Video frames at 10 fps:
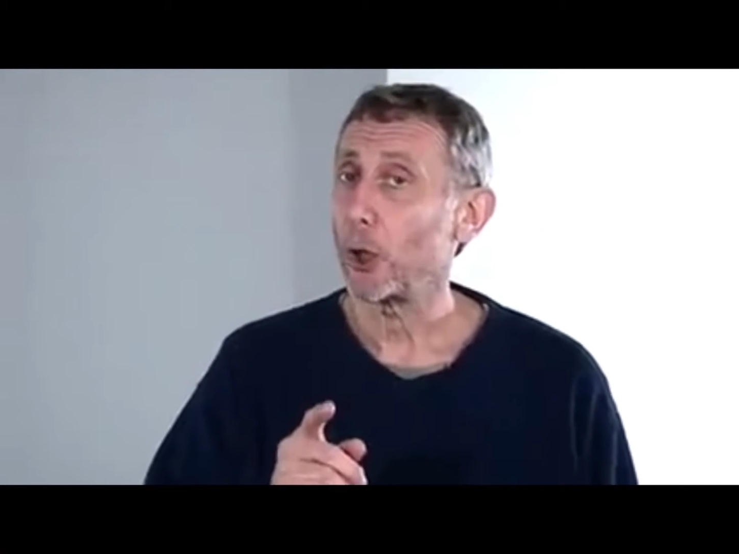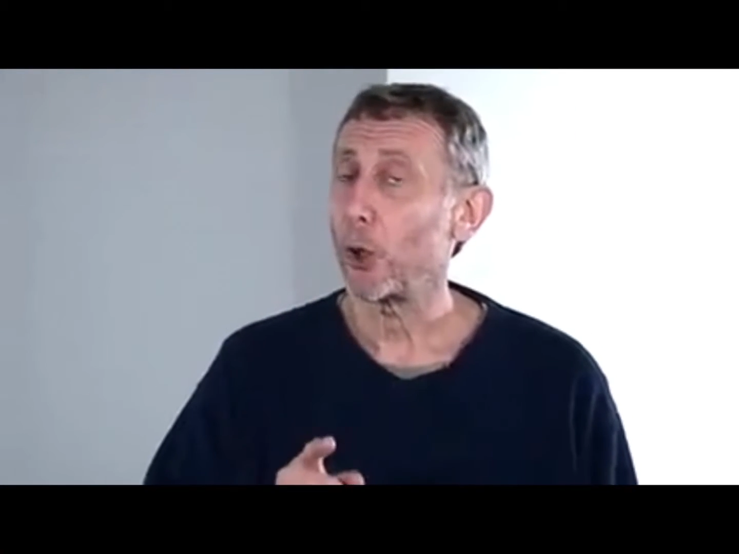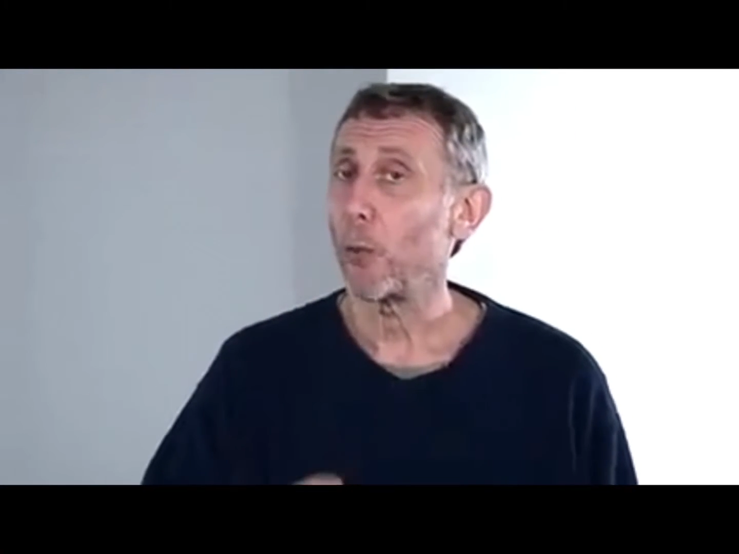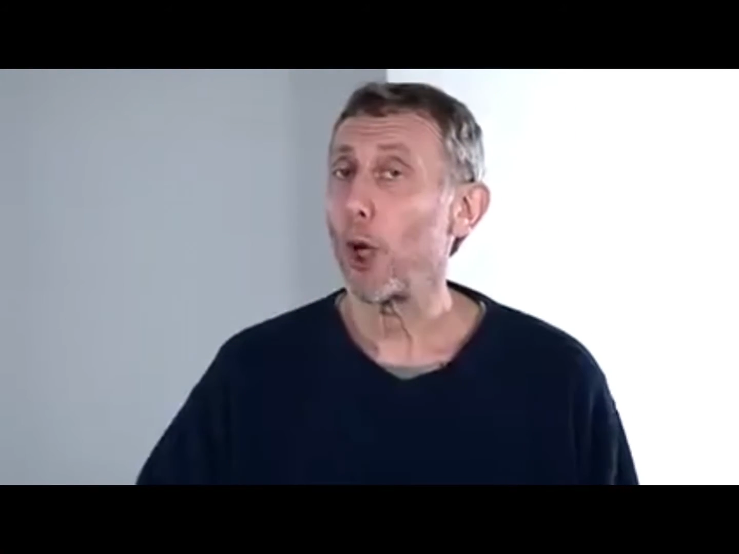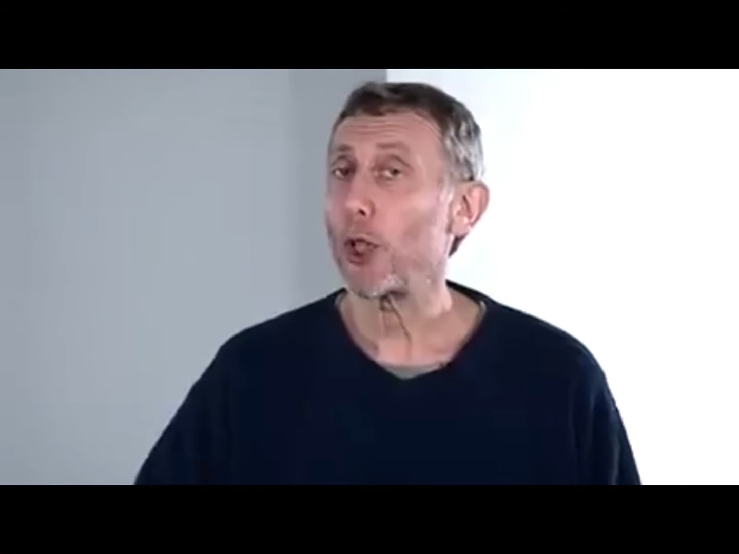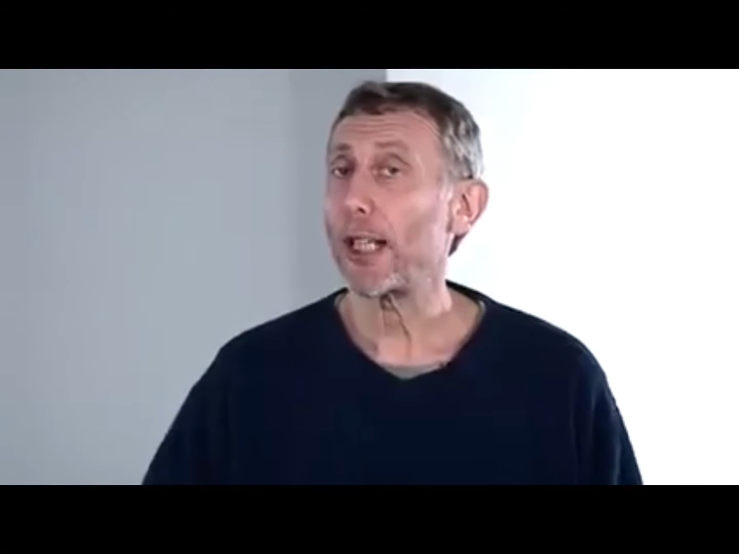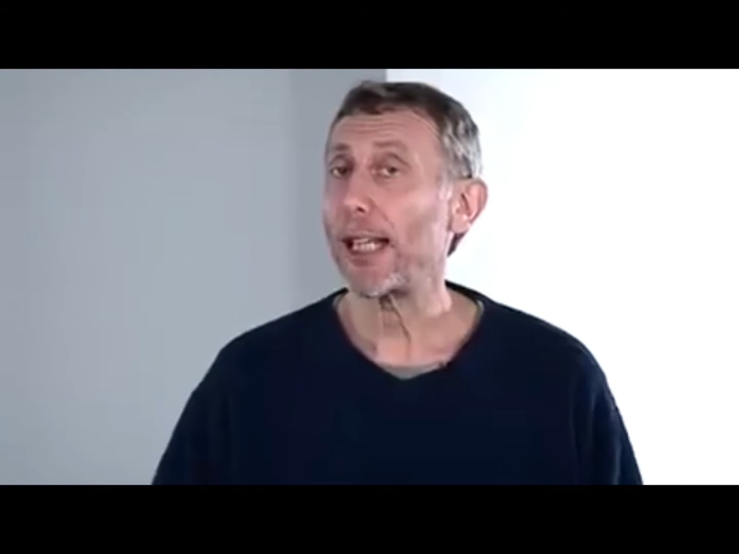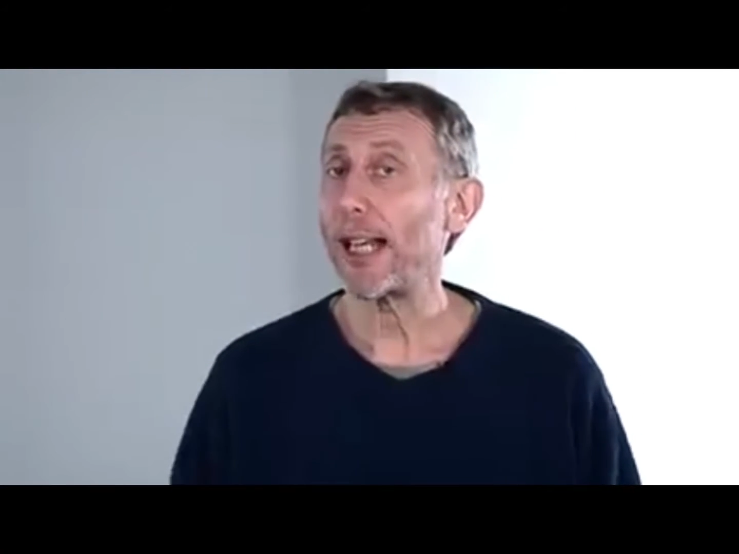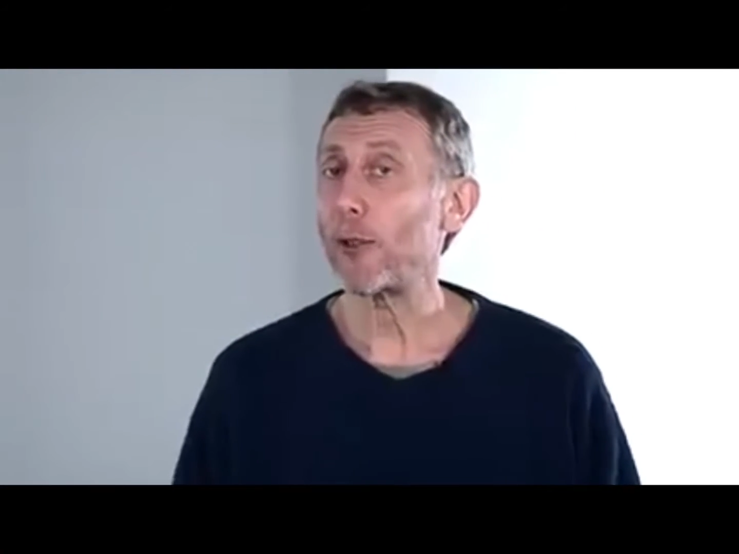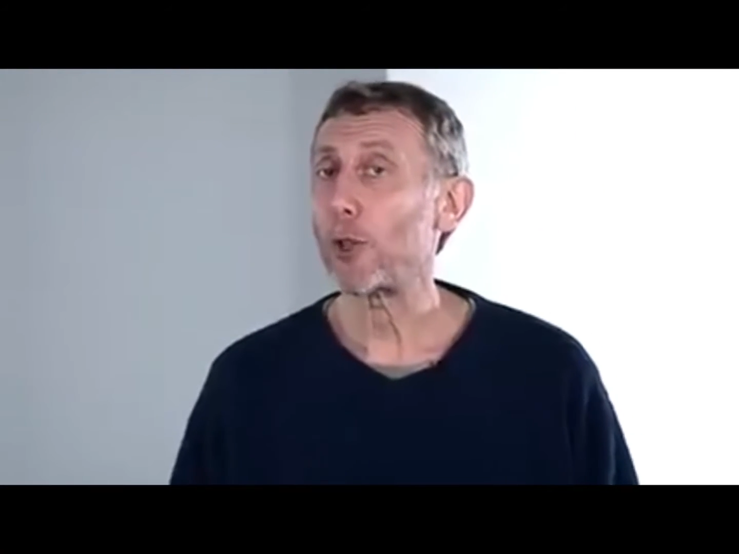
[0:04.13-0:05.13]
you weren't
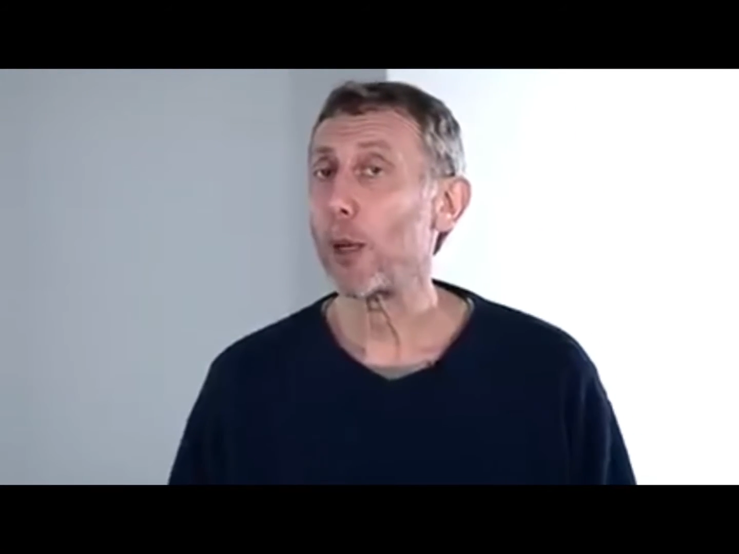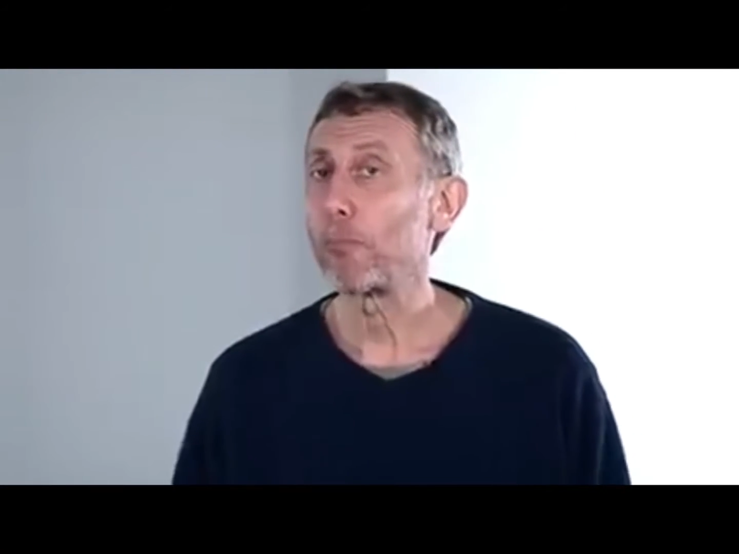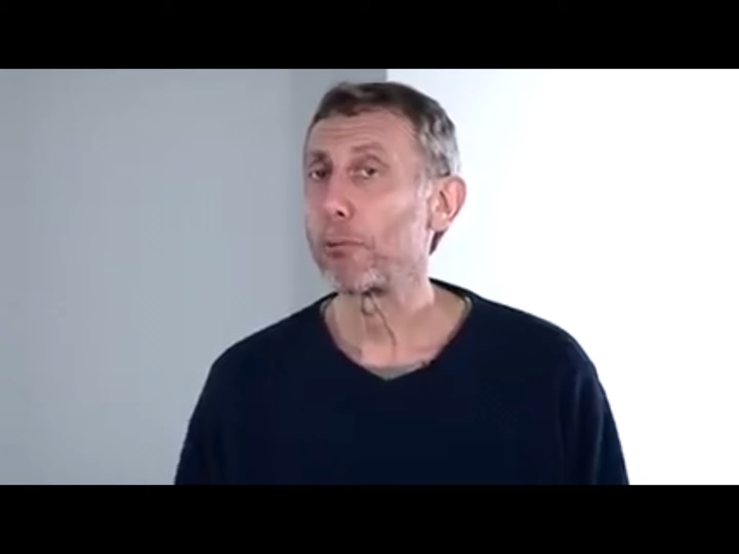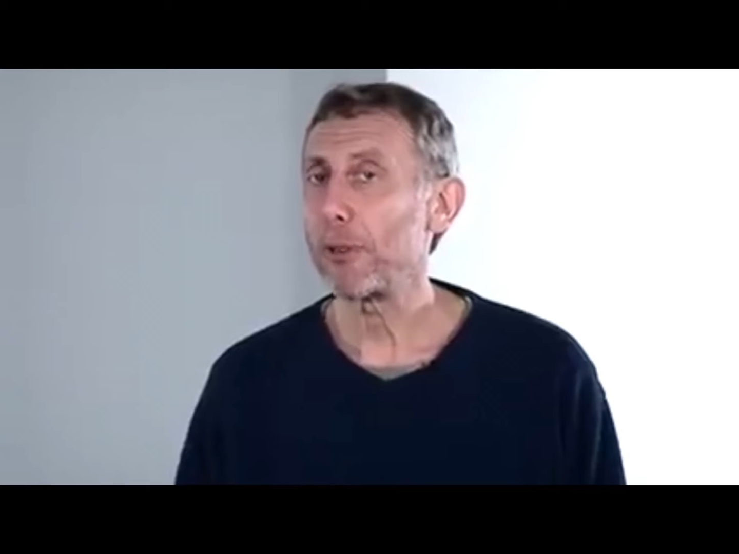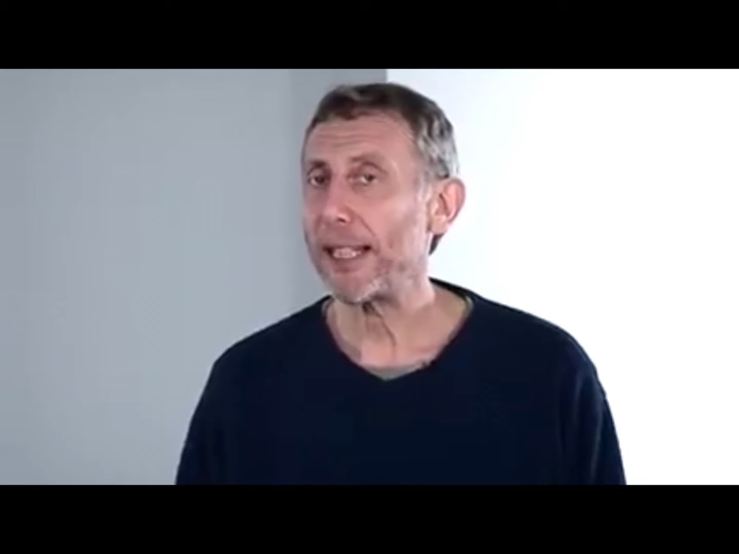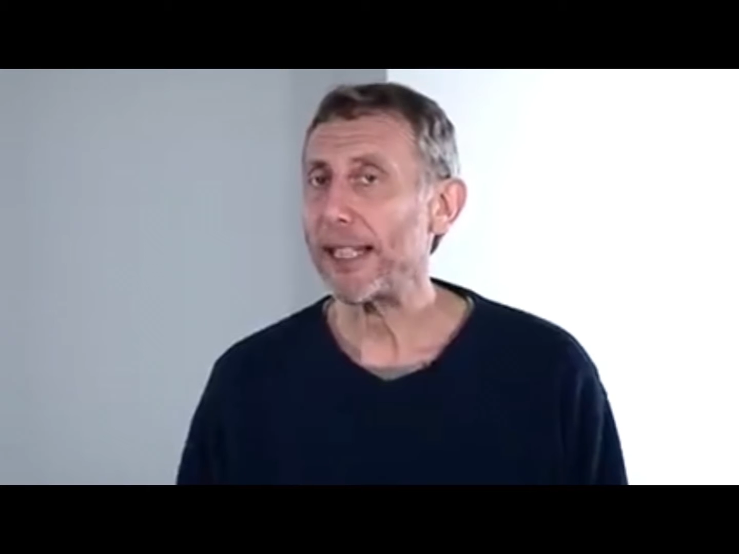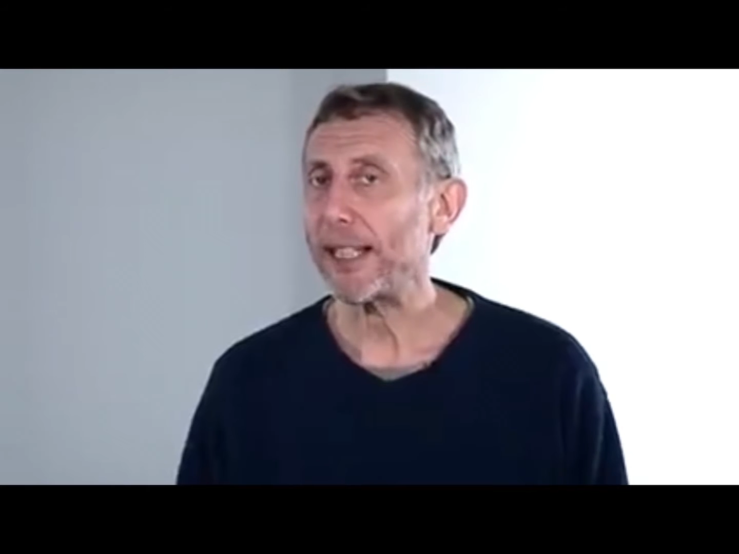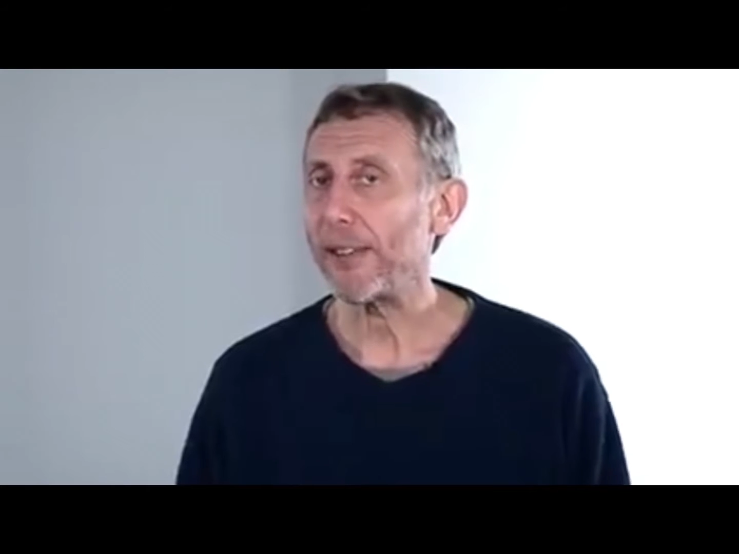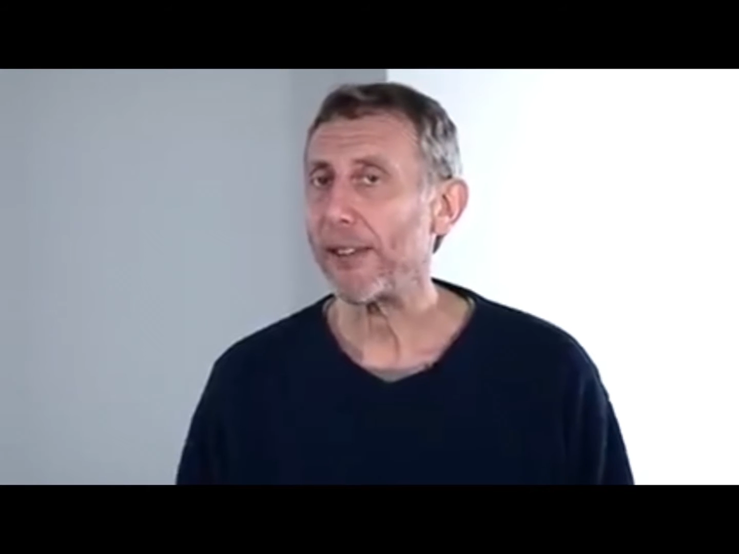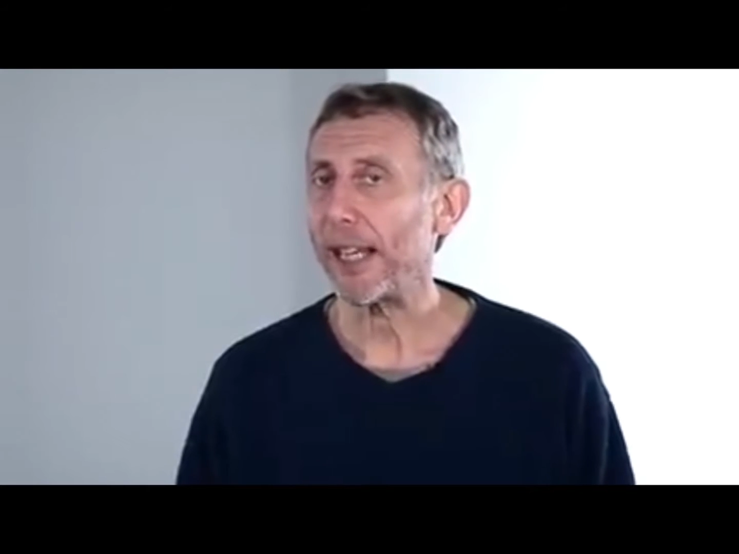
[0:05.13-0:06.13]
allowed to
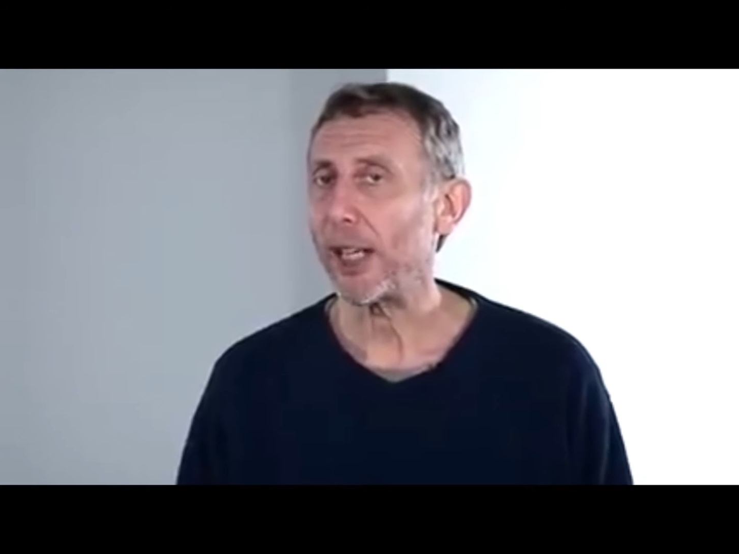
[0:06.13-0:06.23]
breathe